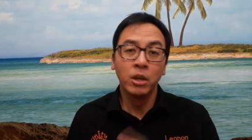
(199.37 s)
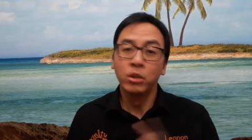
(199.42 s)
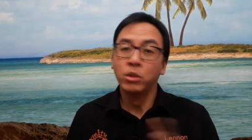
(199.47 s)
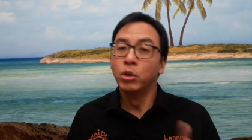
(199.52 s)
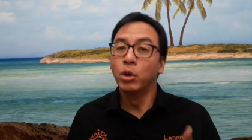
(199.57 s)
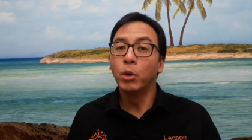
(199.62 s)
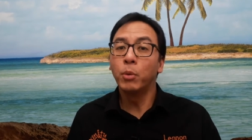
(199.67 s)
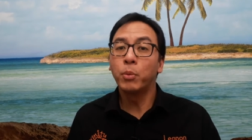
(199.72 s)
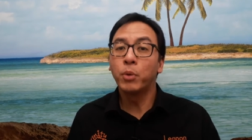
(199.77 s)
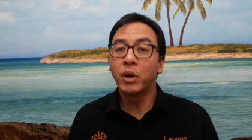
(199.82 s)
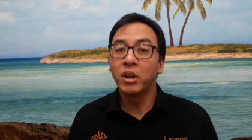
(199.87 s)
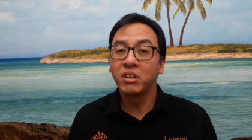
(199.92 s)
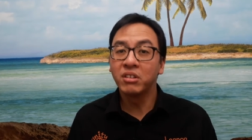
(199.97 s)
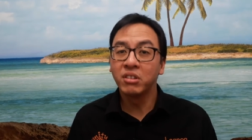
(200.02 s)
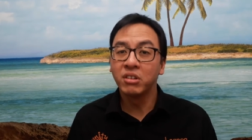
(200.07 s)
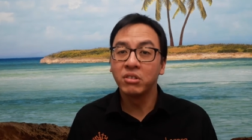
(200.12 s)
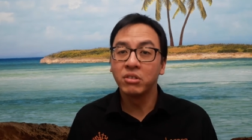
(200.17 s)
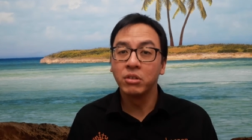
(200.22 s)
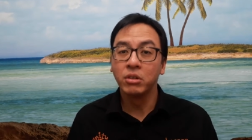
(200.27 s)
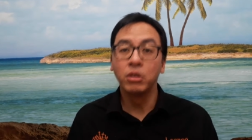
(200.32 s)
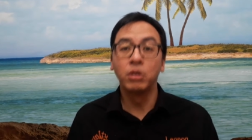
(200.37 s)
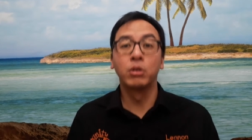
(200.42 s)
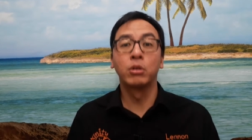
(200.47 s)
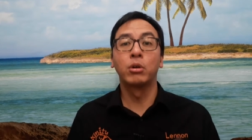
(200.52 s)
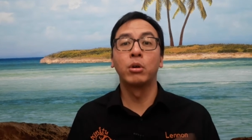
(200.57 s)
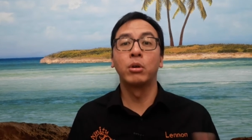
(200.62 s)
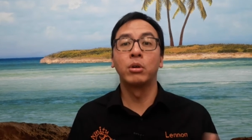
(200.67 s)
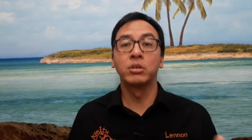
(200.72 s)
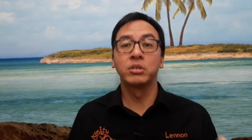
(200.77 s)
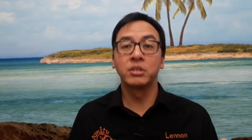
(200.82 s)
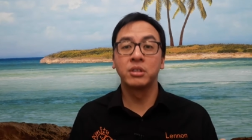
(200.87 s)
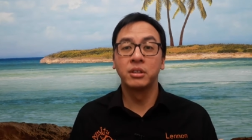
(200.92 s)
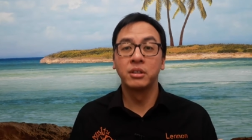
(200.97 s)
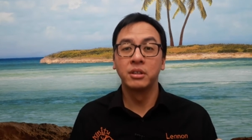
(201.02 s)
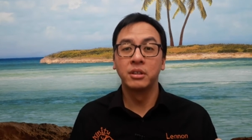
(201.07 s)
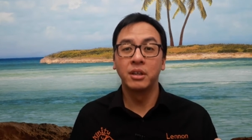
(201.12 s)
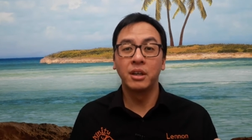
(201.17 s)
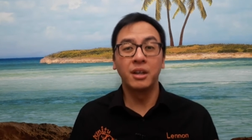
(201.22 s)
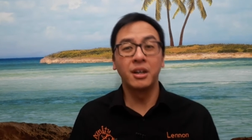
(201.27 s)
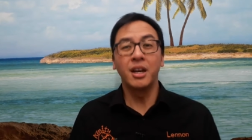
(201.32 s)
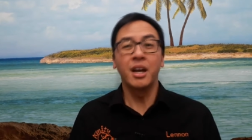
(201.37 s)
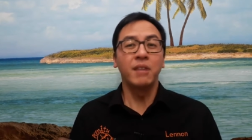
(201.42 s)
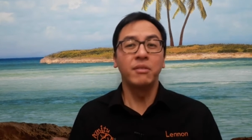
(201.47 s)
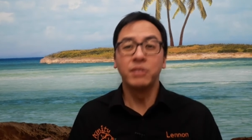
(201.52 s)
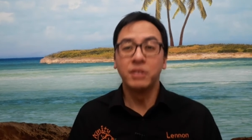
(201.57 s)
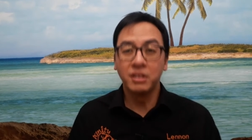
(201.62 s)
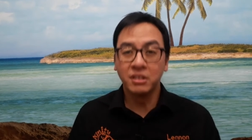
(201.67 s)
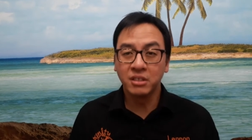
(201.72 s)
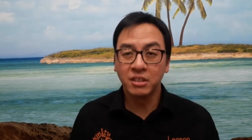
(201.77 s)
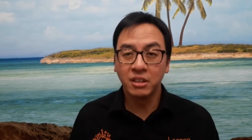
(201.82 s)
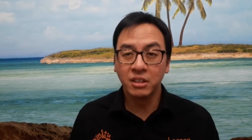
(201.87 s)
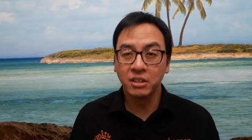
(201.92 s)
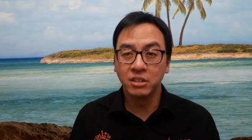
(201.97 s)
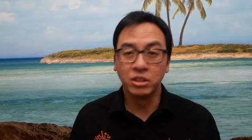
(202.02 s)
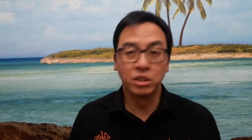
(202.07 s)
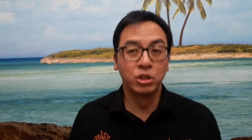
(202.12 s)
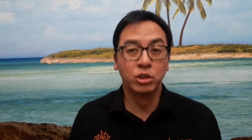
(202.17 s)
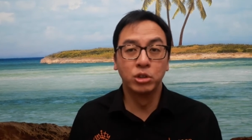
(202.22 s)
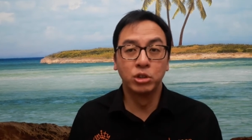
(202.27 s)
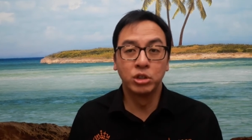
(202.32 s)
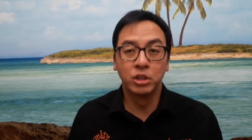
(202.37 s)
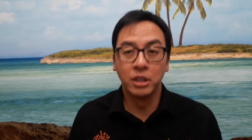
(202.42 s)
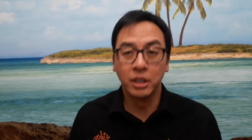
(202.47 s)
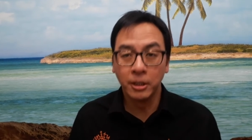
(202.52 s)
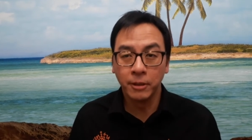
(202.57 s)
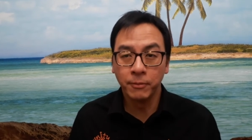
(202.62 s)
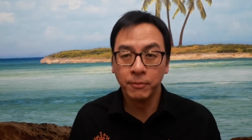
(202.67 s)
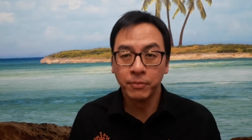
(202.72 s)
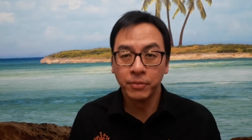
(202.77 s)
No prices or costs are ever discussed usually.